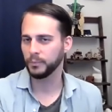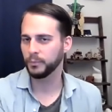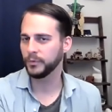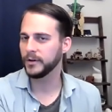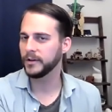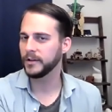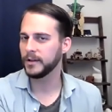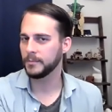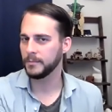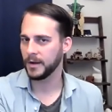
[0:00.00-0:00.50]

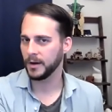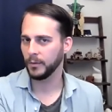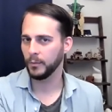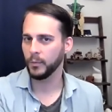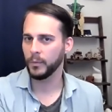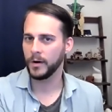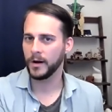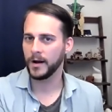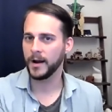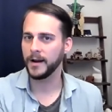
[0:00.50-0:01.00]
really mean
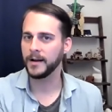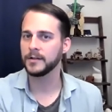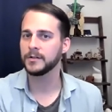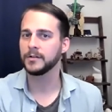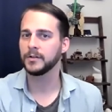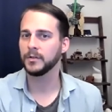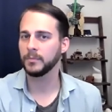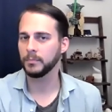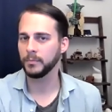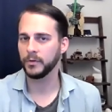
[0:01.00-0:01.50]
Y,
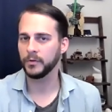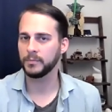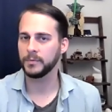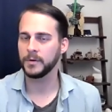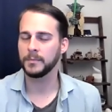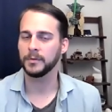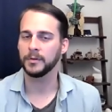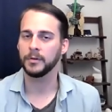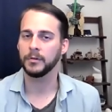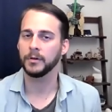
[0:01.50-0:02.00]
just most
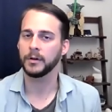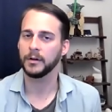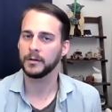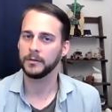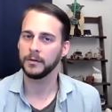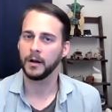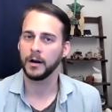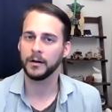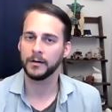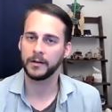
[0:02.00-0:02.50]
people
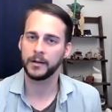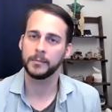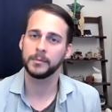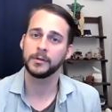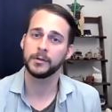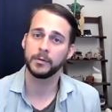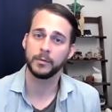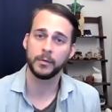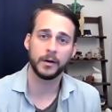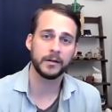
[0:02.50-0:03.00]
aren't
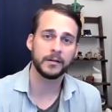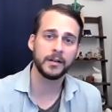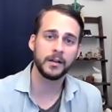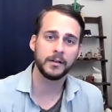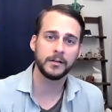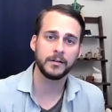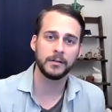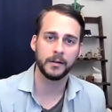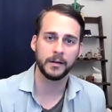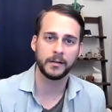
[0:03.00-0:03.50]
able to
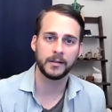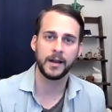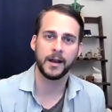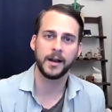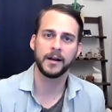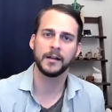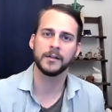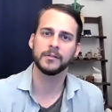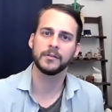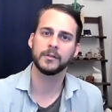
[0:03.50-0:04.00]
articulate
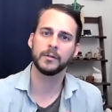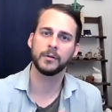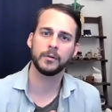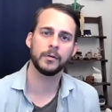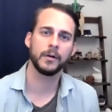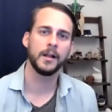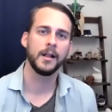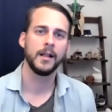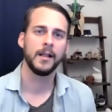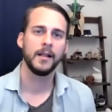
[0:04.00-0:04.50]
that. And
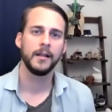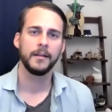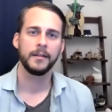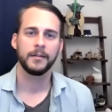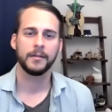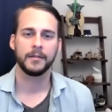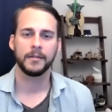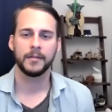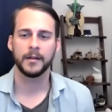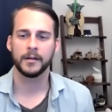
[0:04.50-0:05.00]
so
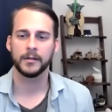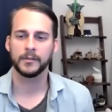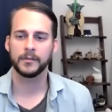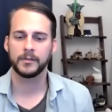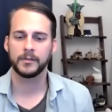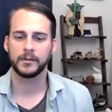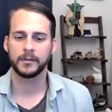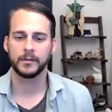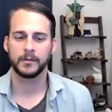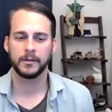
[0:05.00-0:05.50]

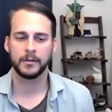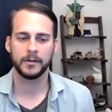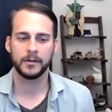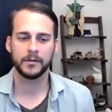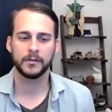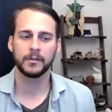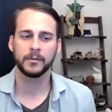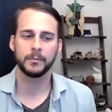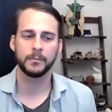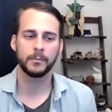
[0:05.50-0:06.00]
there's
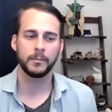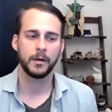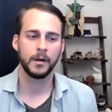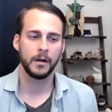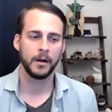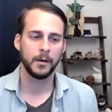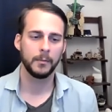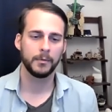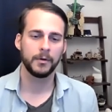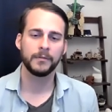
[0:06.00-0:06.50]
some
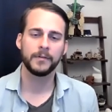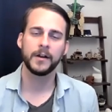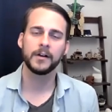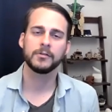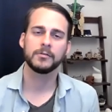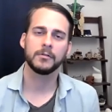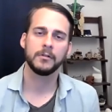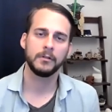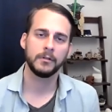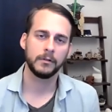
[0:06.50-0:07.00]

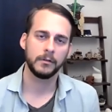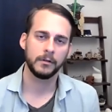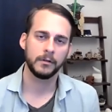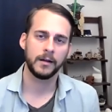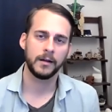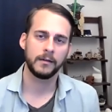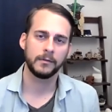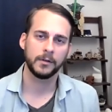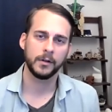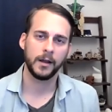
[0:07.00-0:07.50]
professional
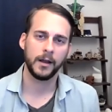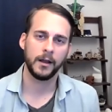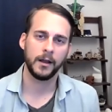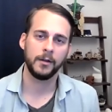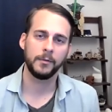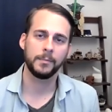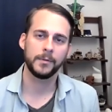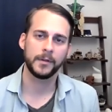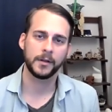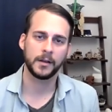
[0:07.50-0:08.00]
level
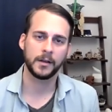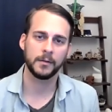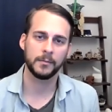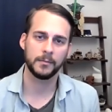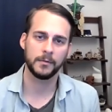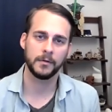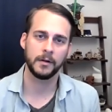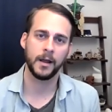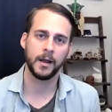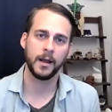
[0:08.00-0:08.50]
help that
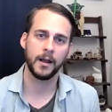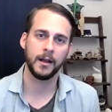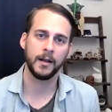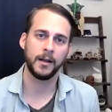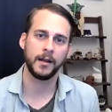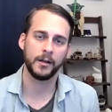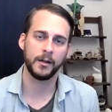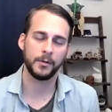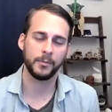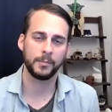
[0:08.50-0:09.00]
can
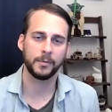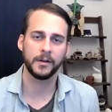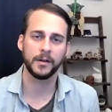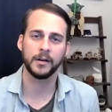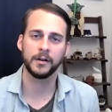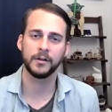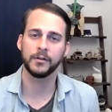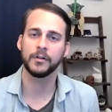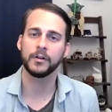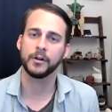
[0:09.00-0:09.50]
help
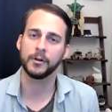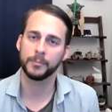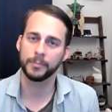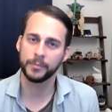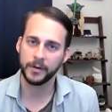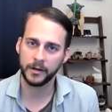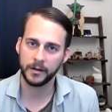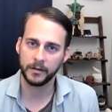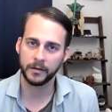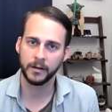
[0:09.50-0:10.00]

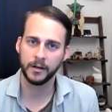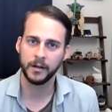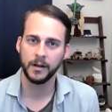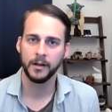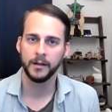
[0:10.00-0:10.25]
interpret